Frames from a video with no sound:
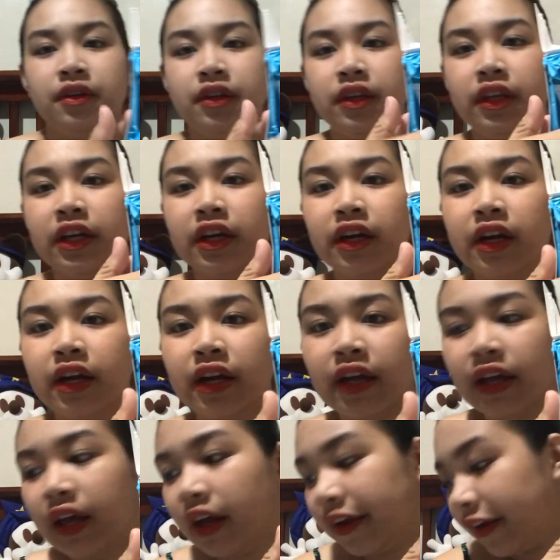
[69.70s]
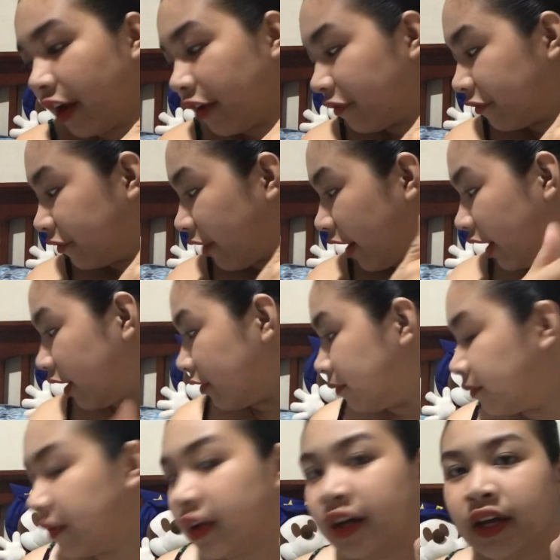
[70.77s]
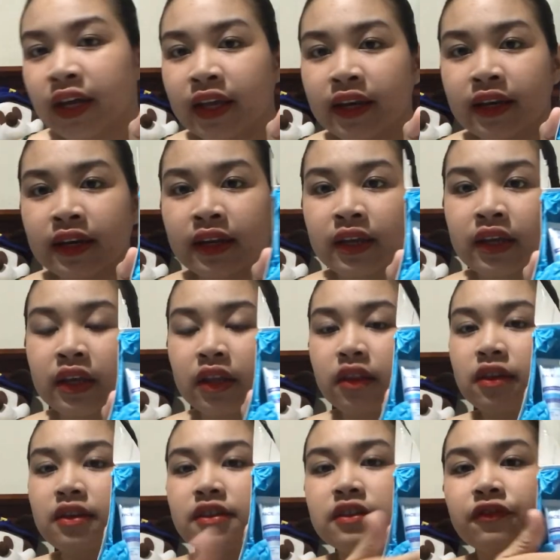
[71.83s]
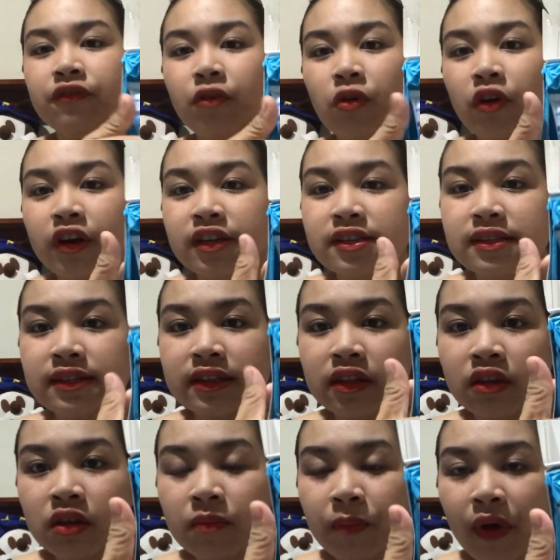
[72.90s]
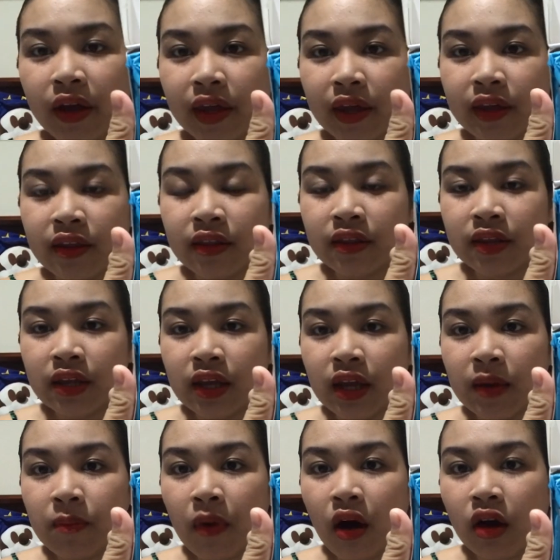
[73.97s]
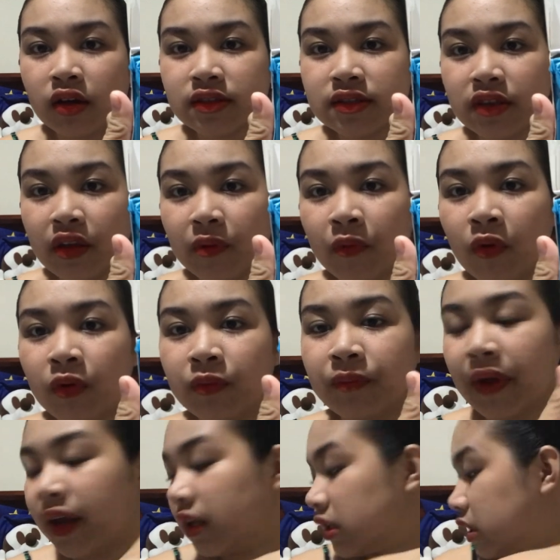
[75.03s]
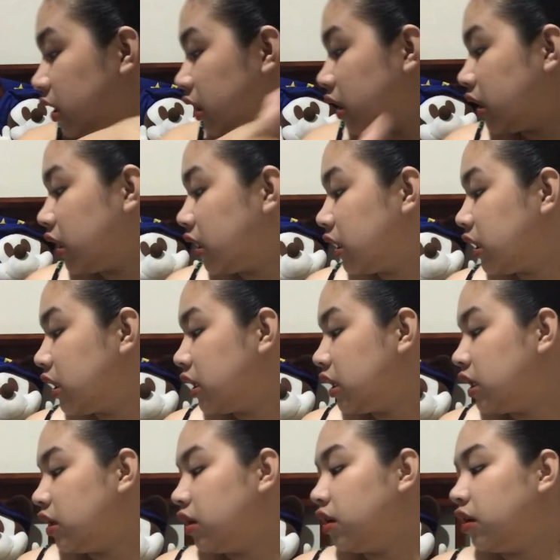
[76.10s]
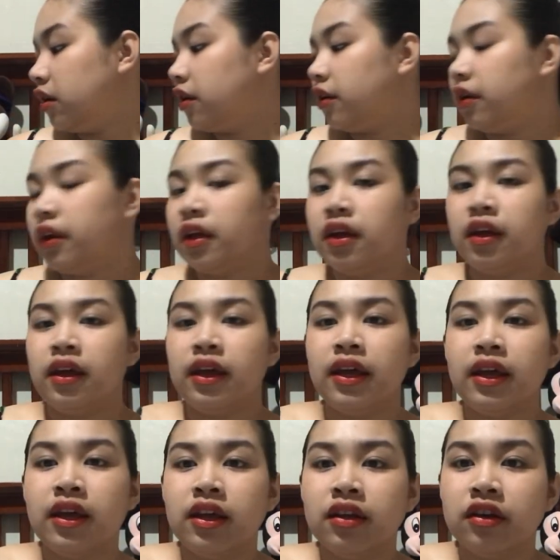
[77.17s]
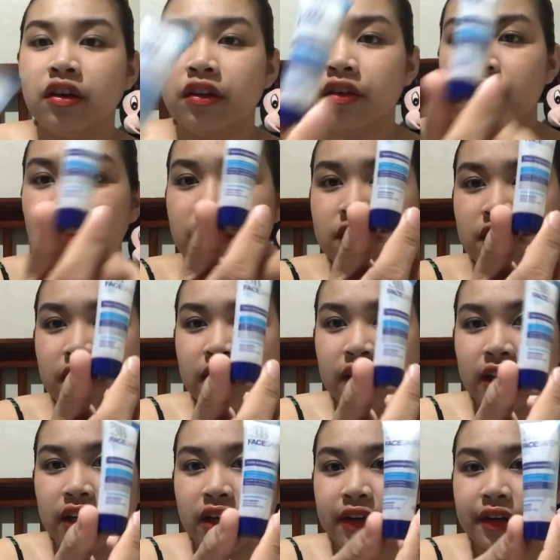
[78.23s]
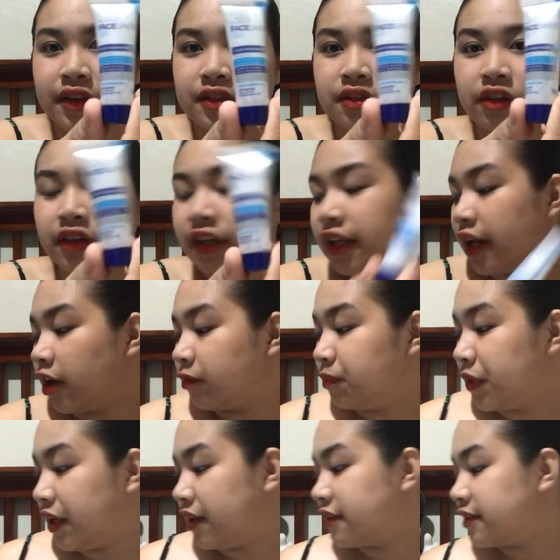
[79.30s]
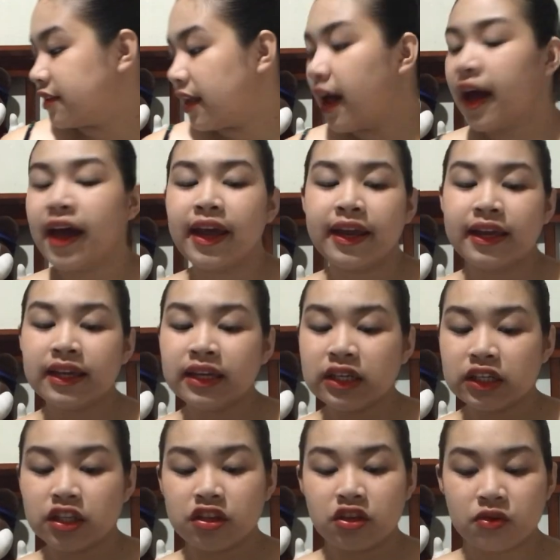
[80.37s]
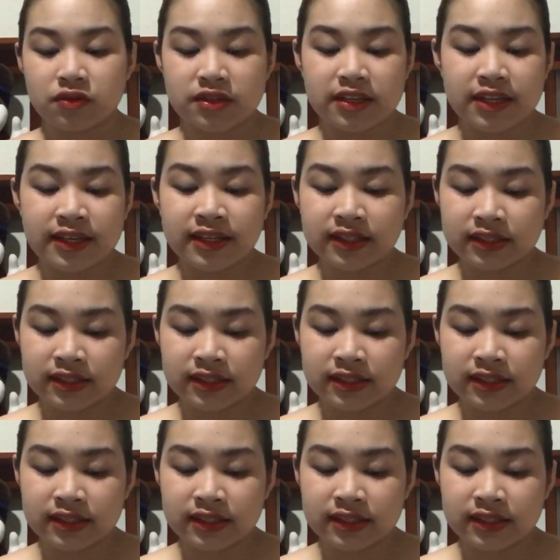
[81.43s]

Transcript: Here. I got 5, but these 4 is still in the back in the box, their own packaging. And the other one is right here. It's already out because I used it